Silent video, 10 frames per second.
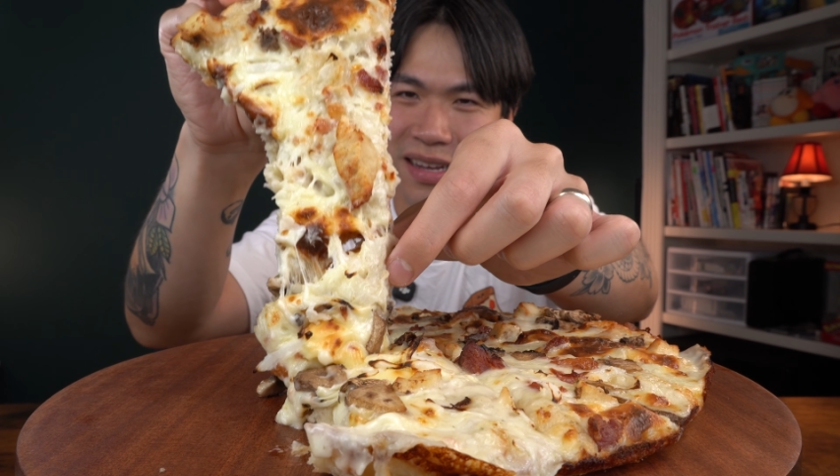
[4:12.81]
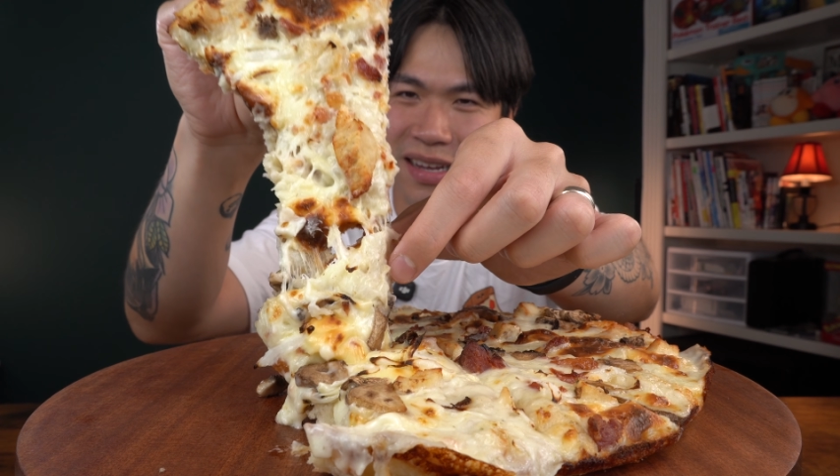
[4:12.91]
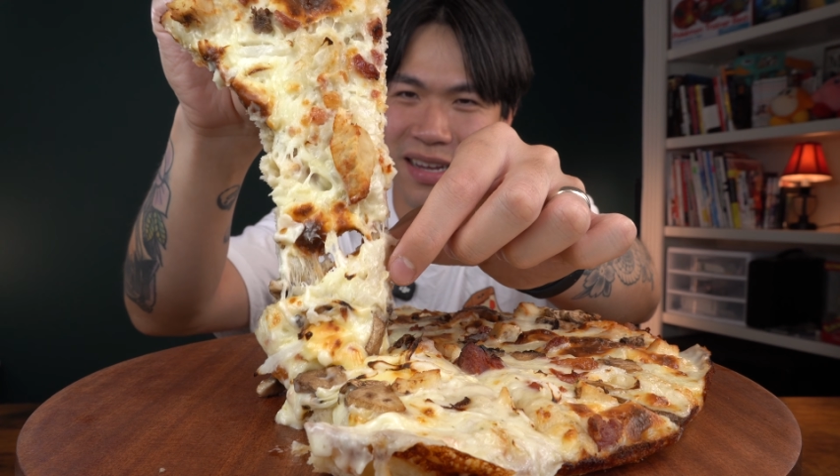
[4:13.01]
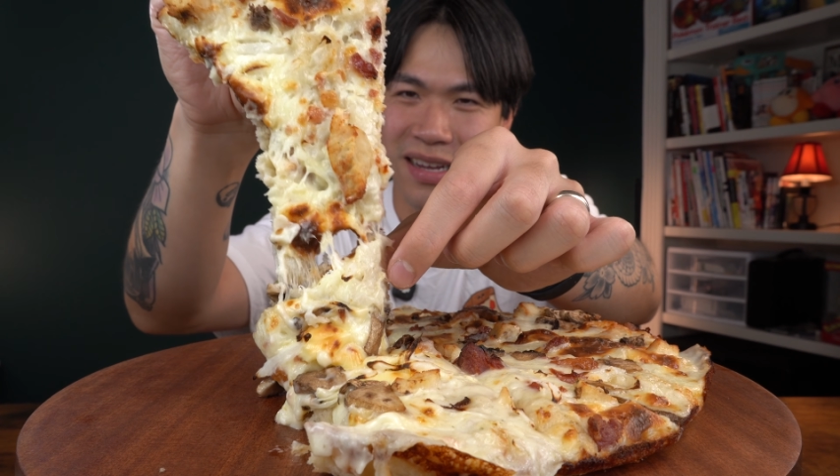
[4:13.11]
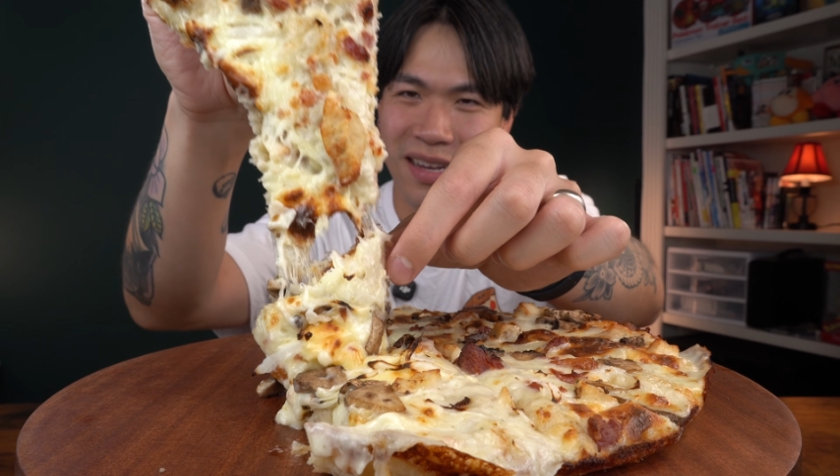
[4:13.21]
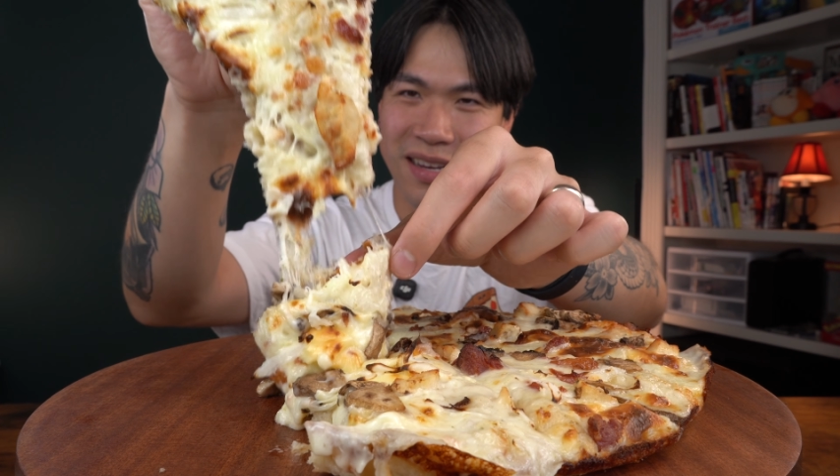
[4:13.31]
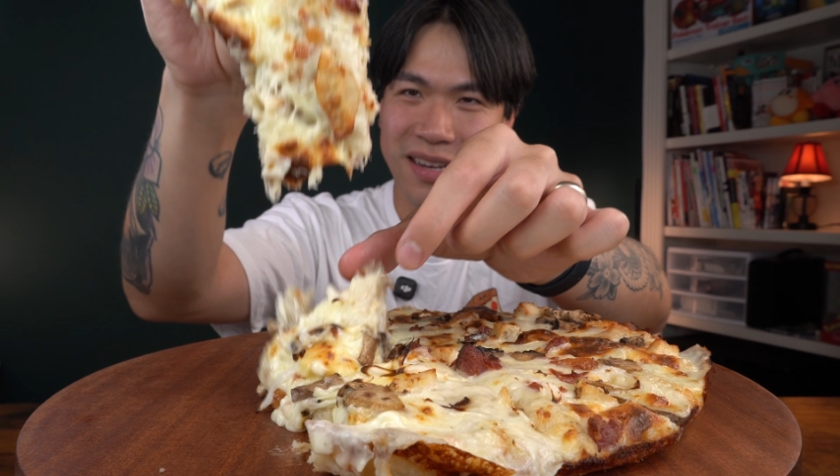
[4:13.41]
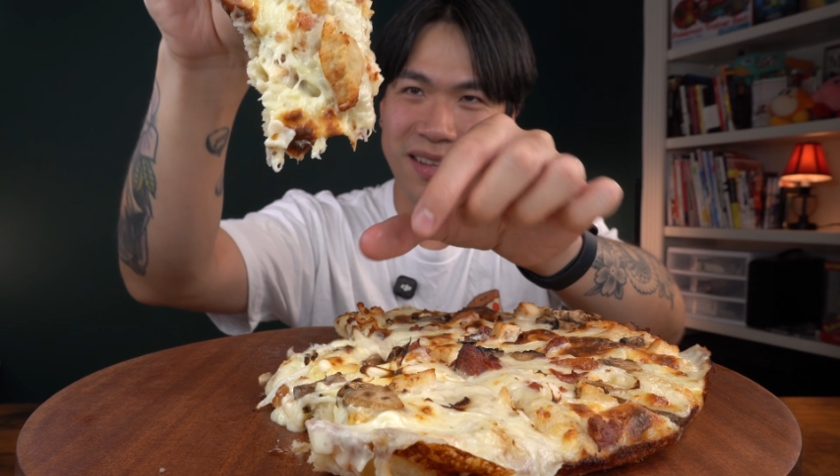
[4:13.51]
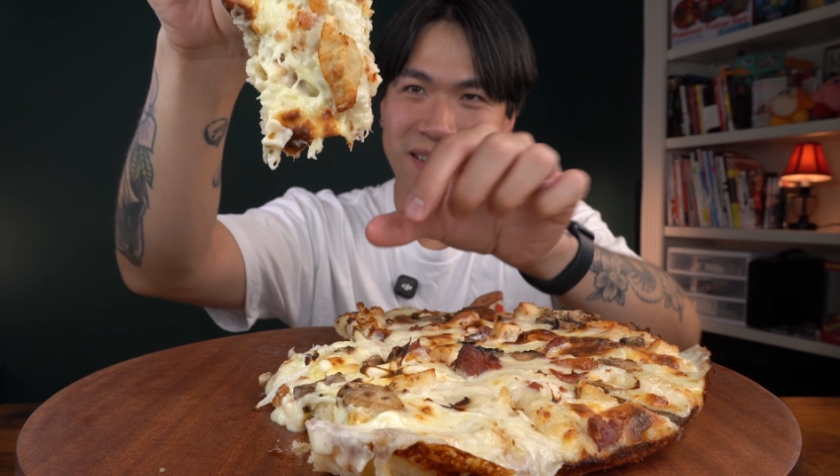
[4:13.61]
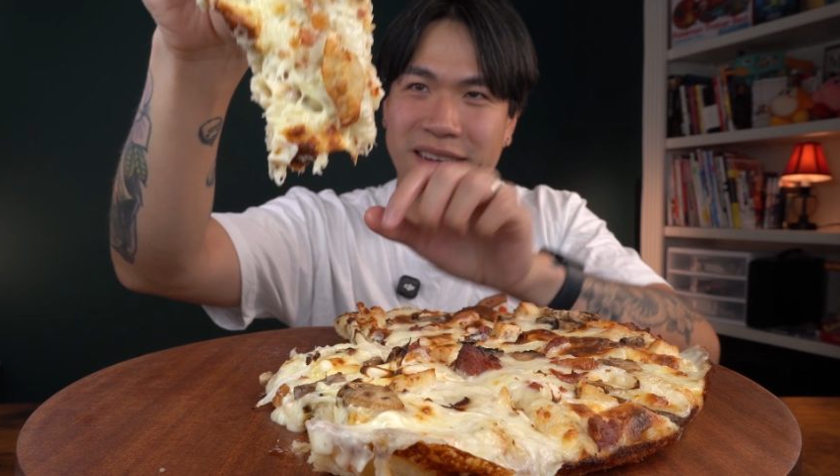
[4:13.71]
And
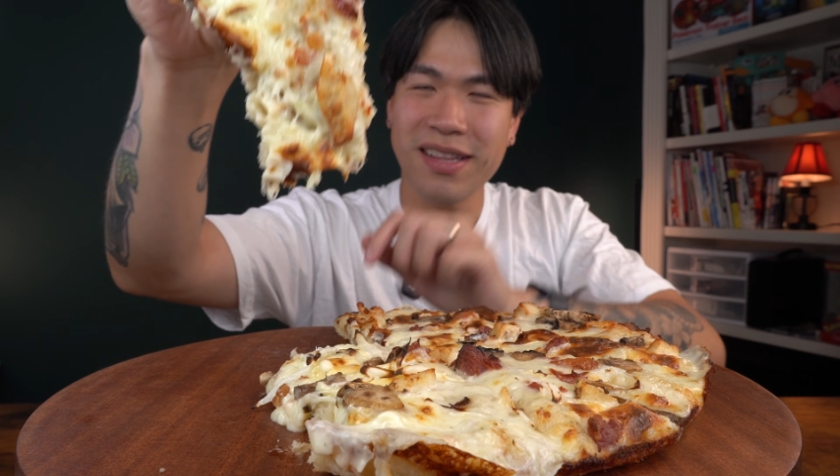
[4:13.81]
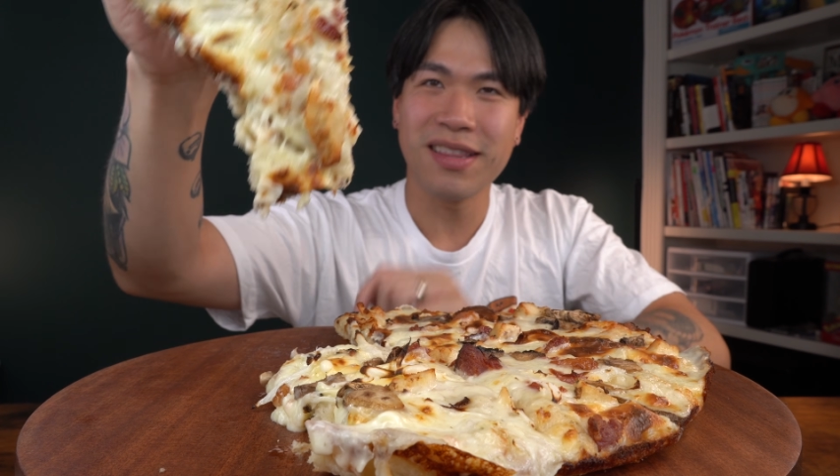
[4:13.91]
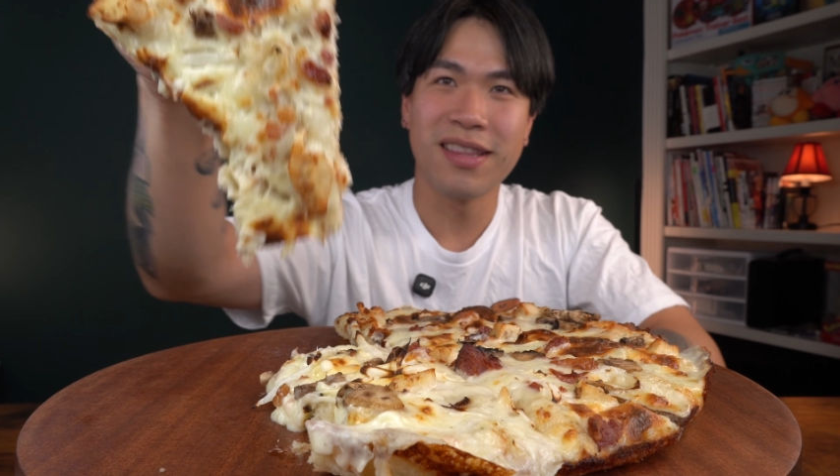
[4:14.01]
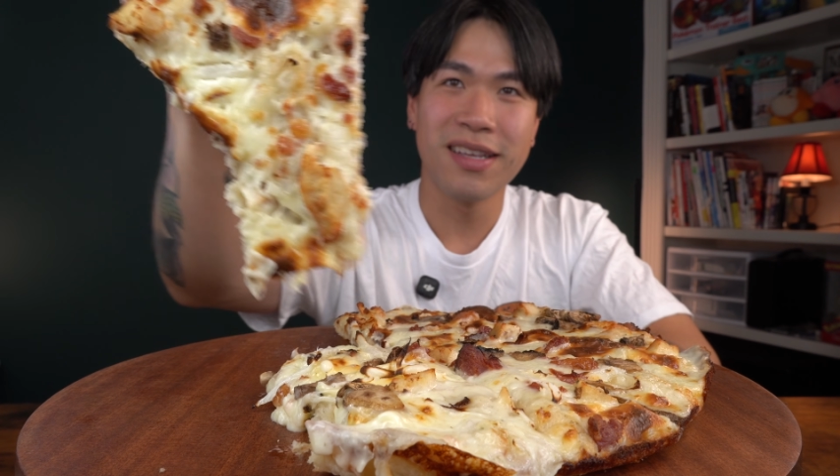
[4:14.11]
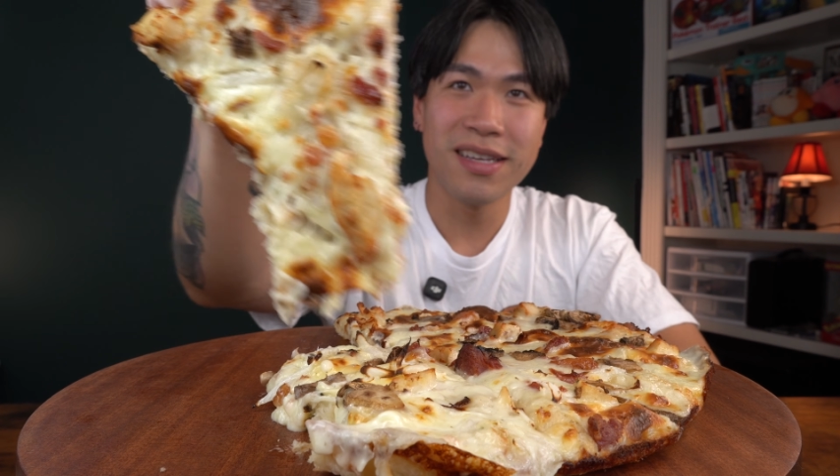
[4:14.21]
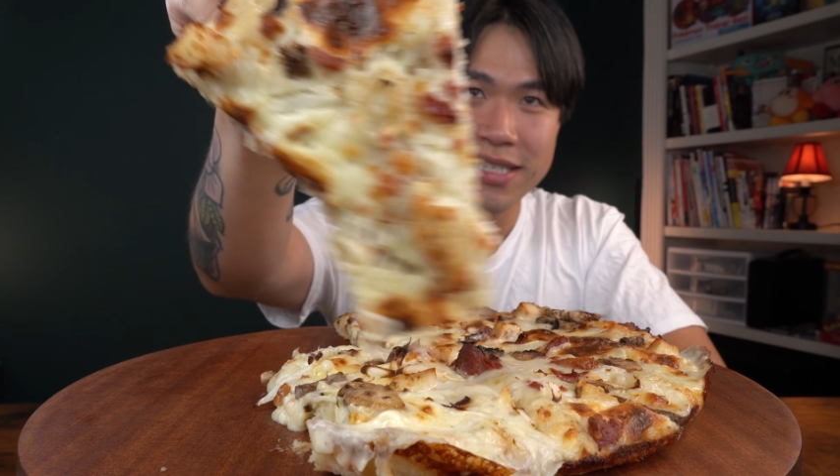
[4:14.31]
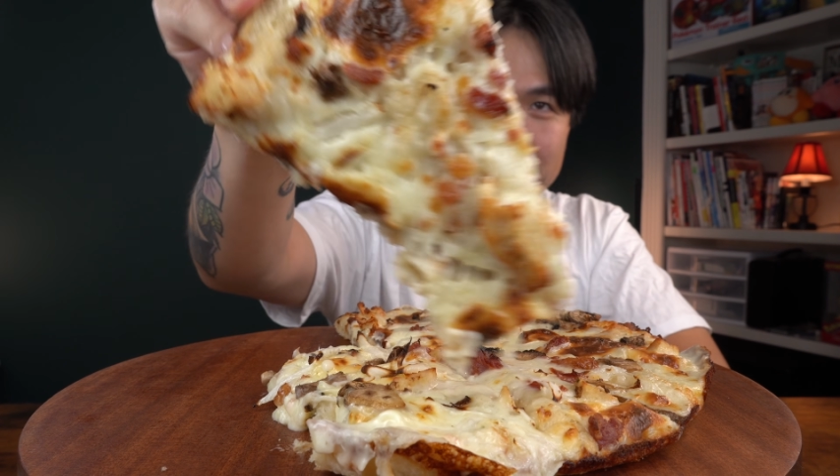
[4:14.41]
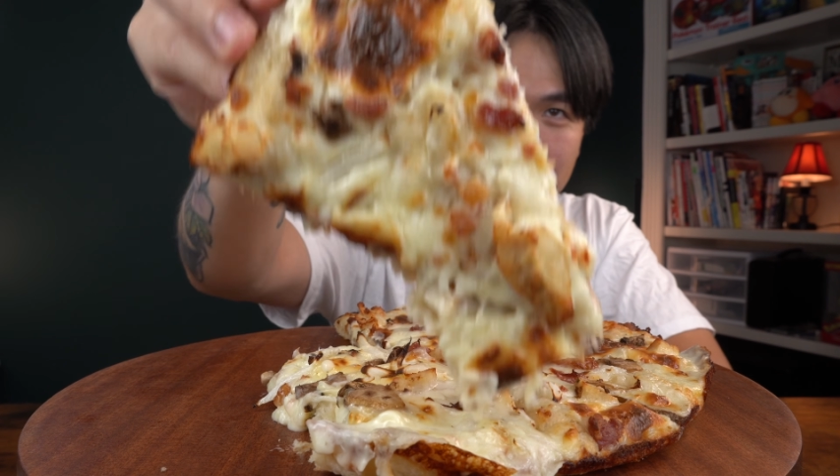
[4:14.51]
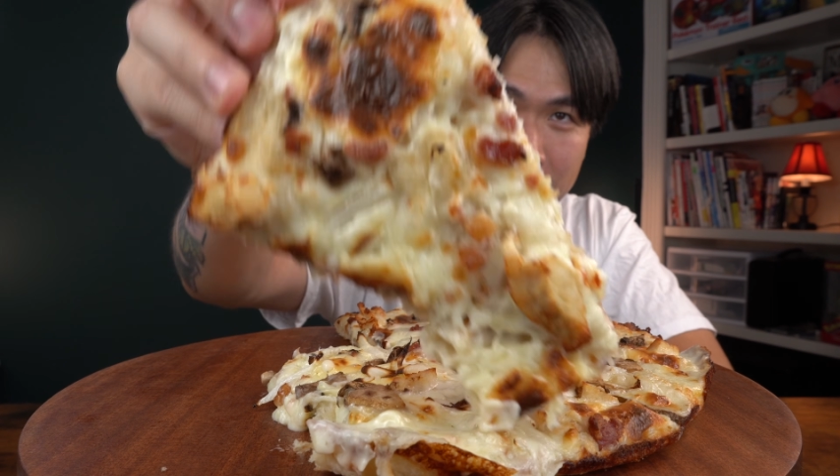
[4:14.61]
look at this.